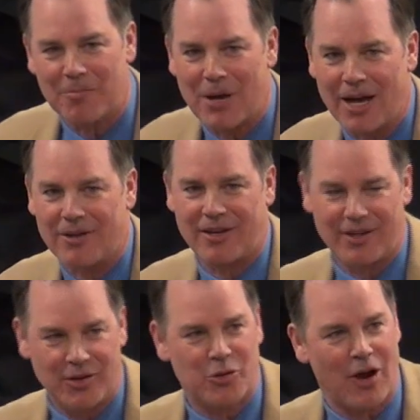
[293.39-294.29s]

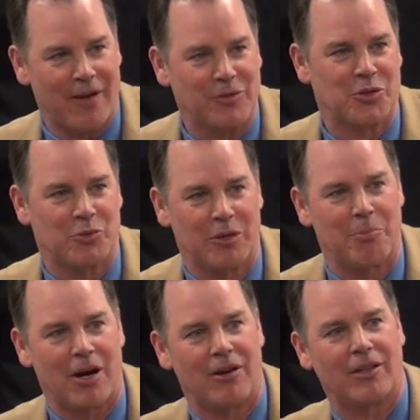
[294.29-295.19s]
about Travels
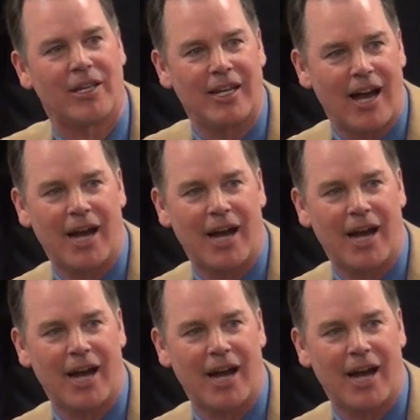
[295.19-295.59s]
with Barley,